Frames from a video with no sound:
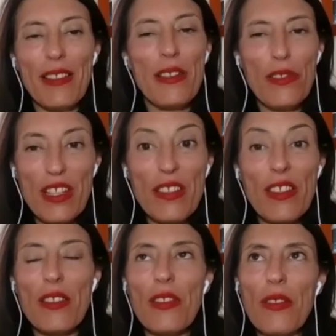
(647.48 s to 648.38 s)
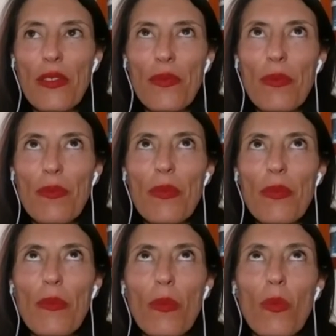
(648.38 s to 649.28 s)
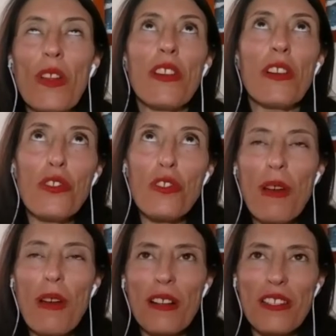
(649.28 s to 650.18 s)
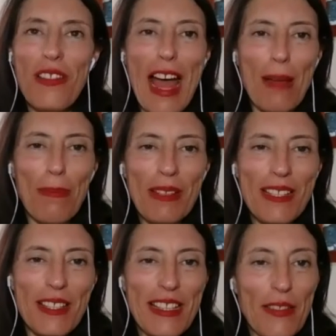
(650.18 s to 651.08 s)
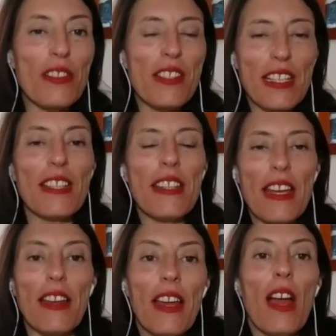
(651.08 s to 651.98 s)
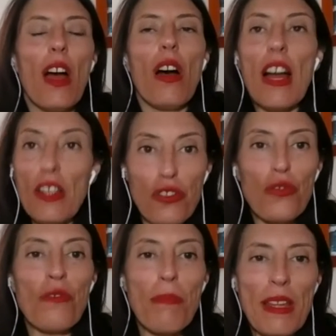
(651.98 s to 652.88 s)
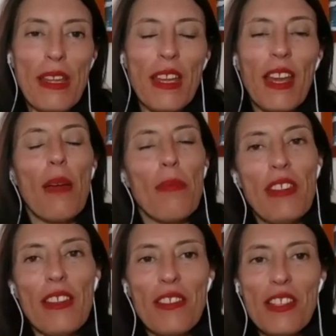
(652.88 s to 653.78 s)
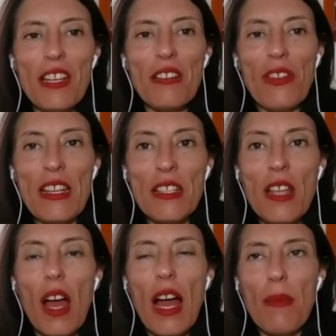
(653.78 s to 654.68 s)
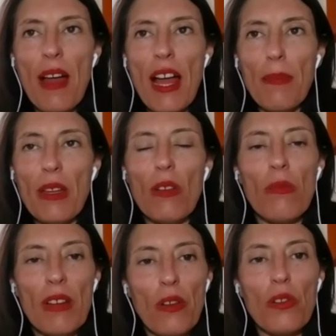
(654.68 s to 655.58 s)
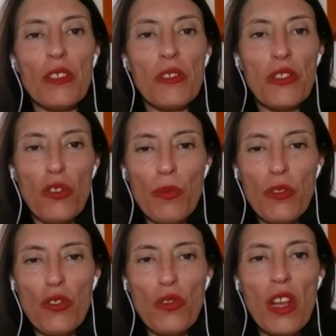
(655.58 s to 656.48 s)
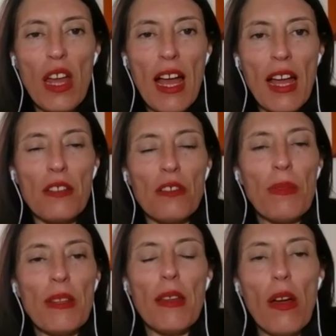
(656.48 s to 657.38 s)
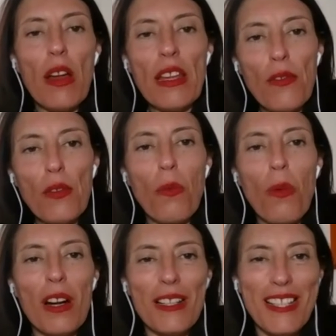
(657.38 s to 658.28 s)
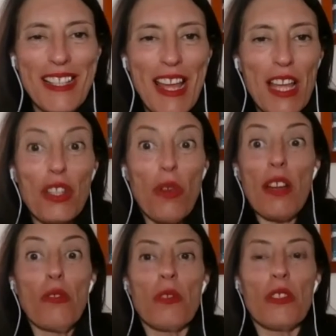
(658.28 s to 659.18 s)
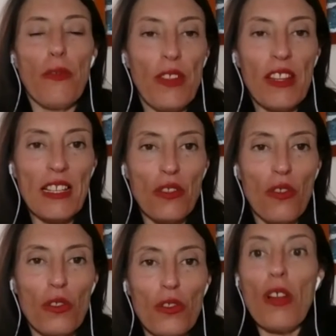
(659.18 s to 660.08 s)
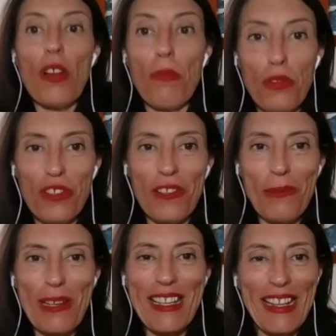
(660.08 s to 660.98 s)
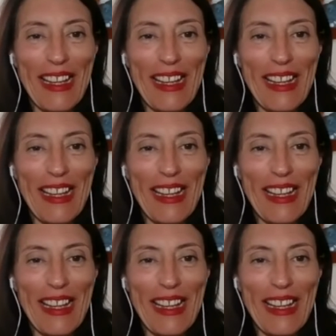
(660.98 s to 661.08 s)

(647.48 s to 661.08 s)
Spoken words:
you see there are two parts to the happiness thing. There's I shouldn't be, but the other side of it is, I'm happy, oh my God, it'll stop soon and it'll be even worse. So I don't want to feel it at all, so I'll push it away.